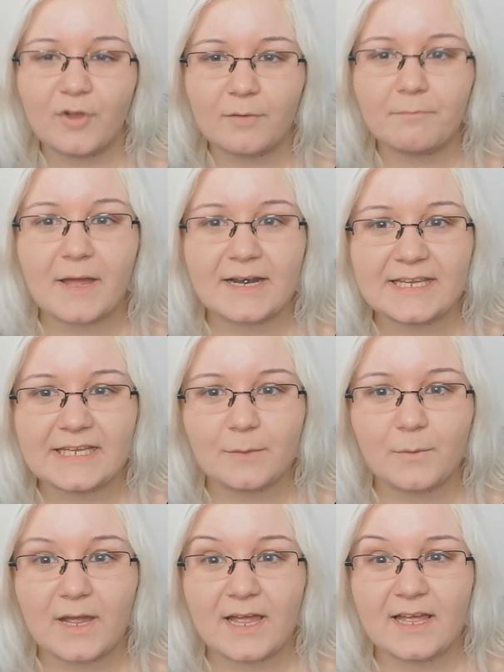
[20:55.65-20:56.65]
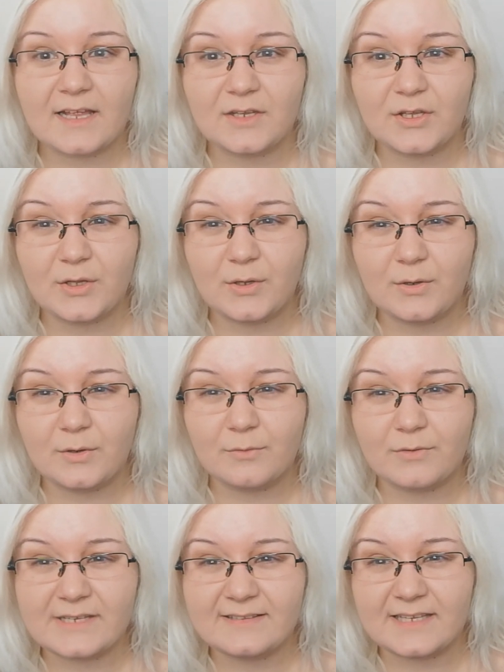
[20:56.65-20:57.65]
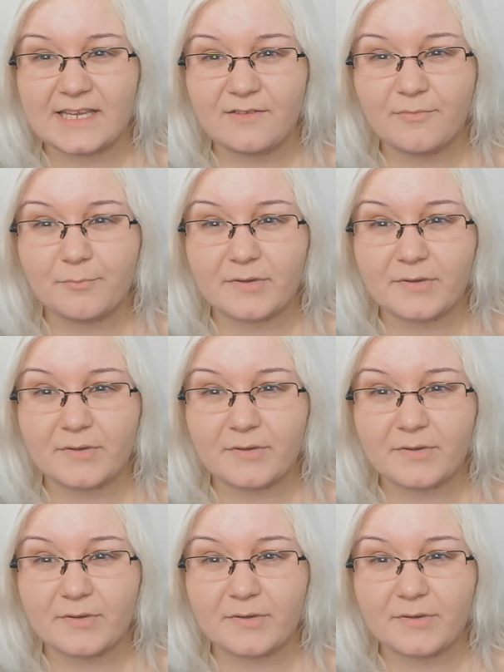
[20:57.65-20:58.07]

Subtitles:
your money when you receive